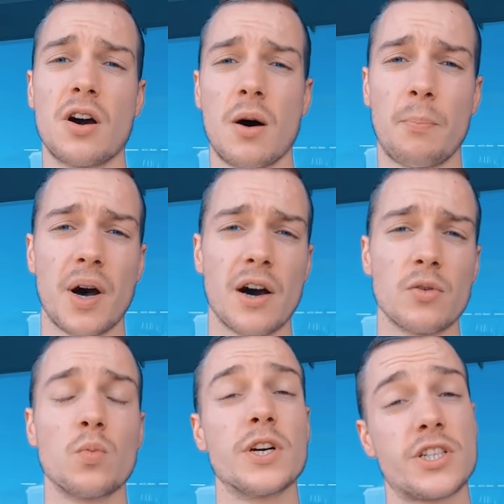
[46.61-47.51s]

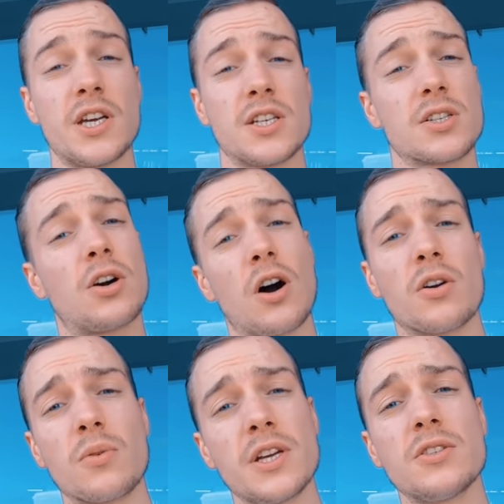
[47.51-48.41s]
compound, which is
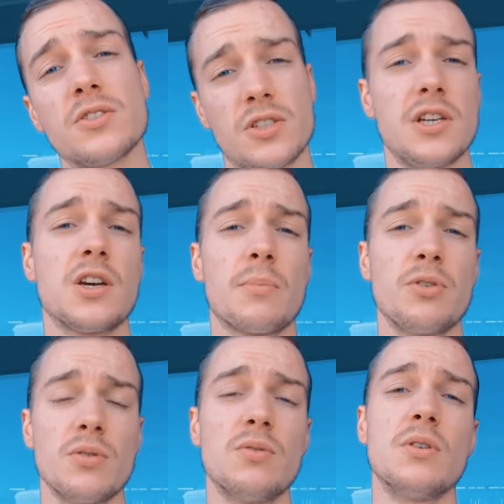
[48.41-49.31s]
Cardarine
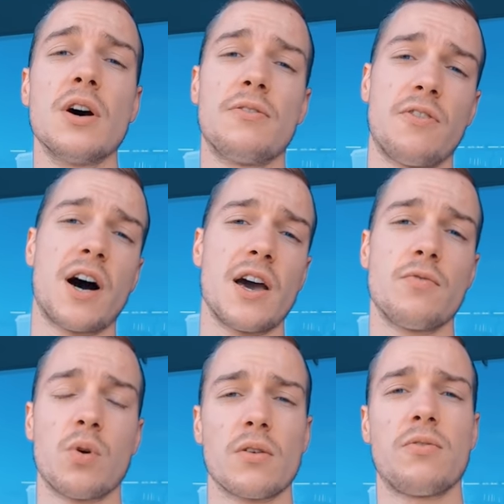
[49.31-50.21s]

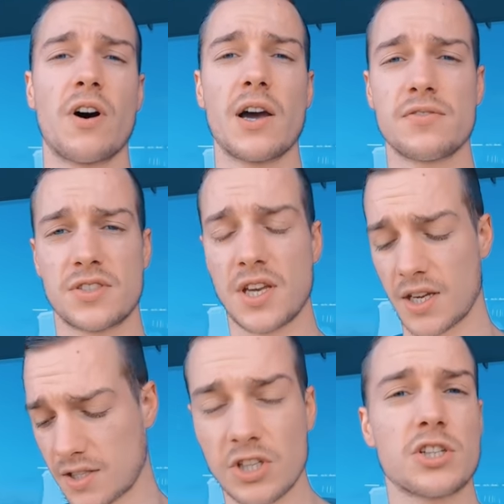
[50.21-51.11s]

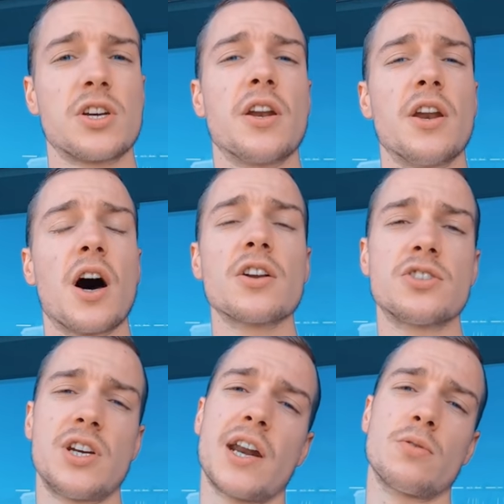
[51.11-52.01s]
GW5156, which is a
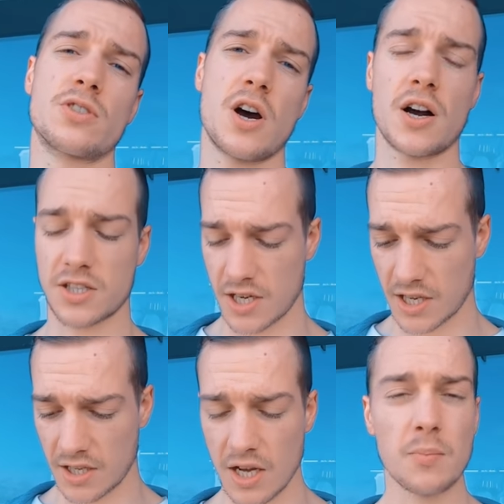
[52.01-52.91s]

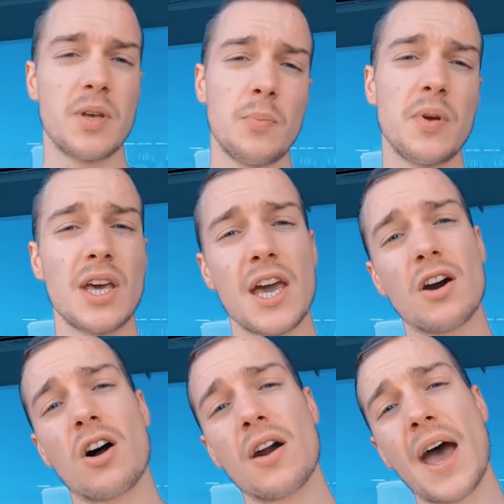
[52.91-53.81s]
non-genotoxic
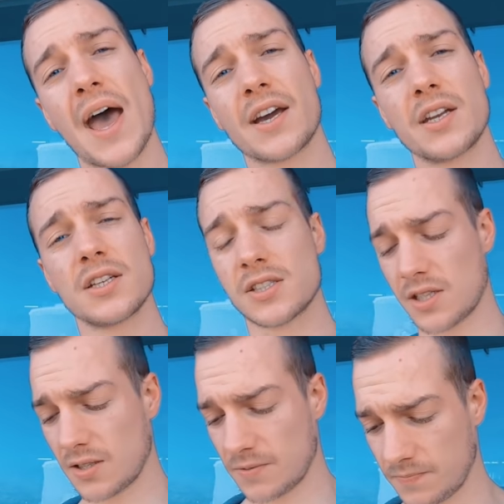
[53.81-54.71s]
PPAR
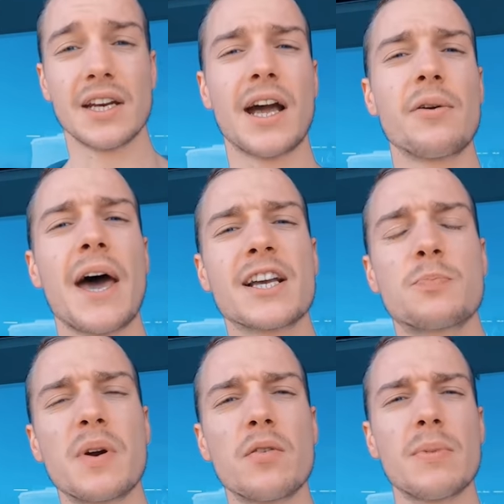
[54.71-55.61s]
agonist. Now, the
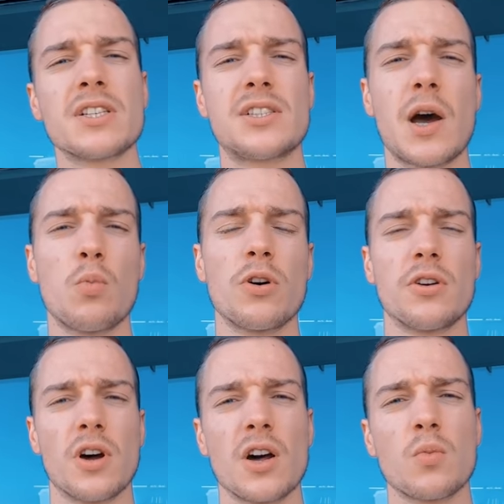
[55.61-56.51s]
experiments that were
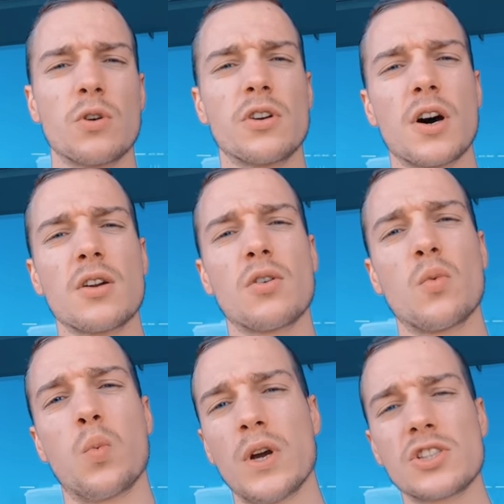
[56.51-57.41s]
done
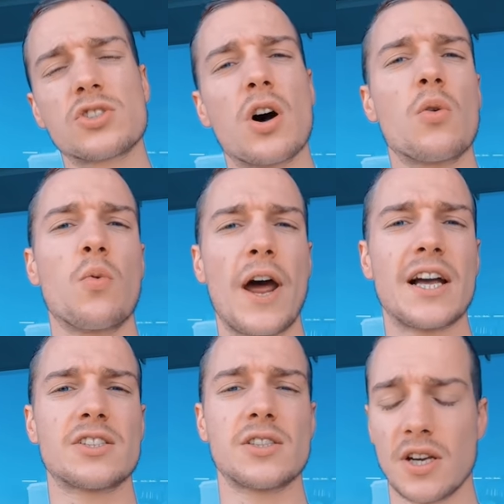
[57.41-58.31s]
on Windstar
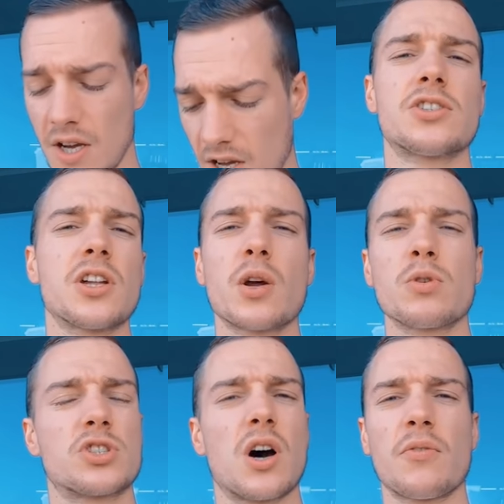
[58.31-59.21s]
rats. The study
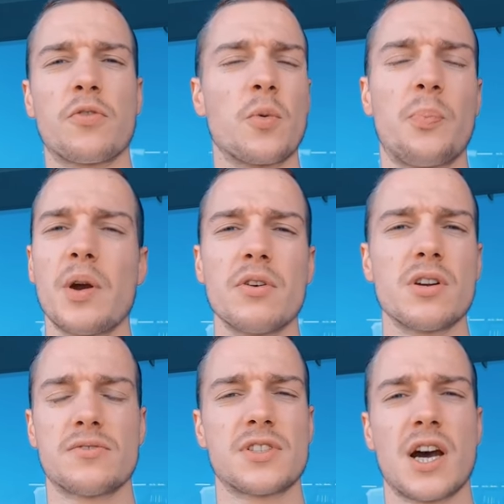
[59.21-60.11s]
was done for a
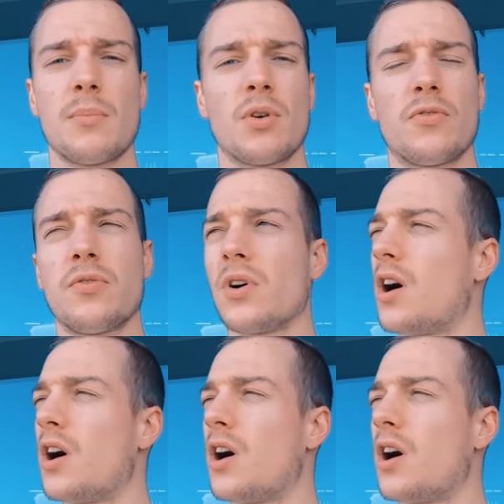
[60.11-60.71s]
period of time of